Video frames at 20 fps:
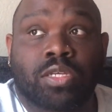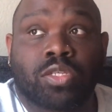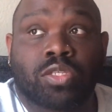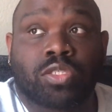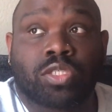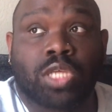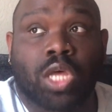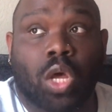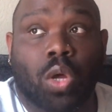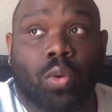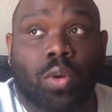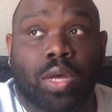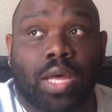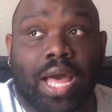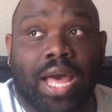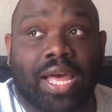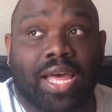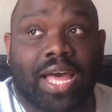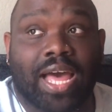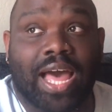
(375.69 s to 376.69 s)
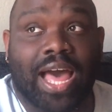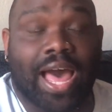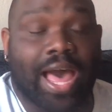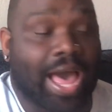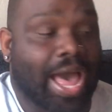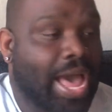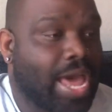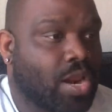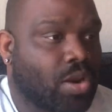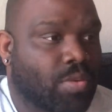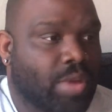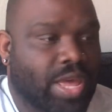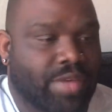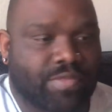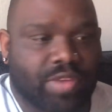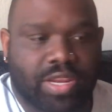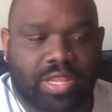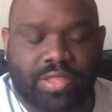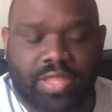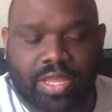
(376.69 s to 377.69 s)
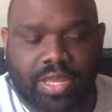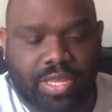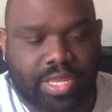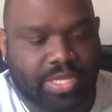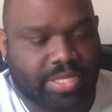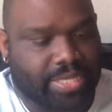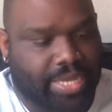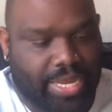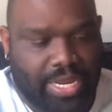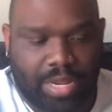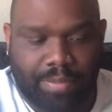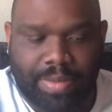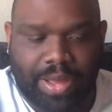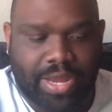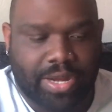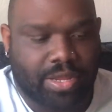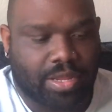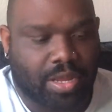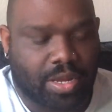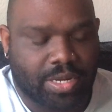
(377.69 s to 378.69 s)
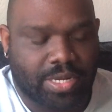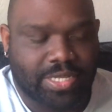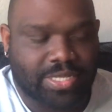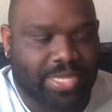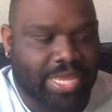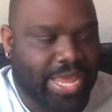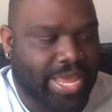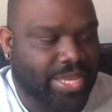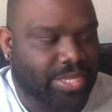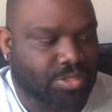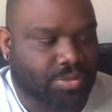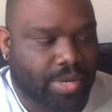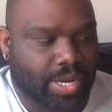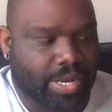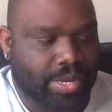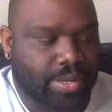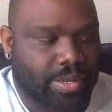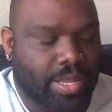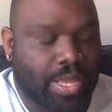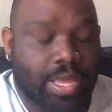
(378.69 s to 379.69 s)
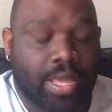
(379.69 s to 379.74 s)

So I don't have anything against anybody on this cast, right?